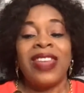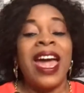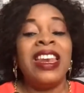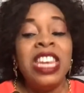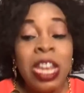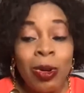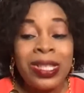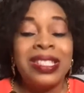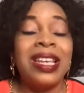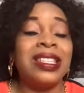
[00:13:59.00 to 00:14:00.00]
A
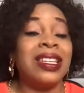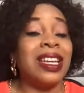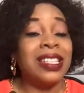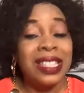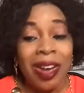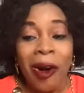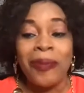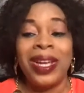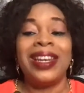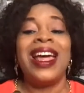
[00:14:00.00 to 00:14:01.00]
new season is
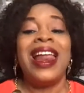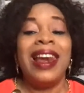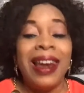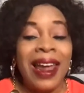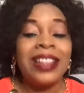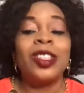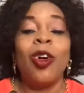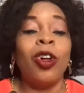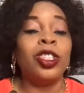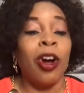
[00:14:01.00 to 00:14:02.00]
coming. Let
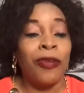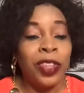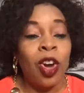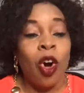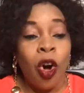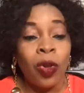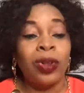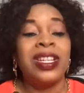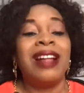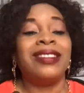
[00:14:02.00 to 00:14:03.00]
go of the
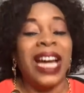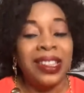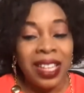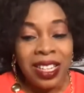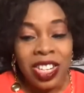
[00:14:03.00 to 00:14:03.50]
old that the